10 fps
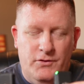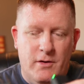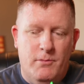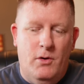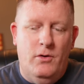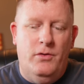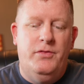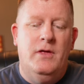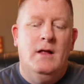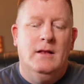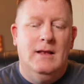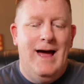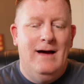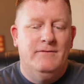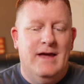They're both
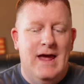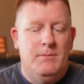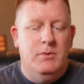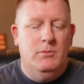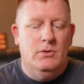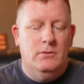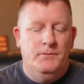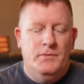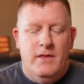lav capable.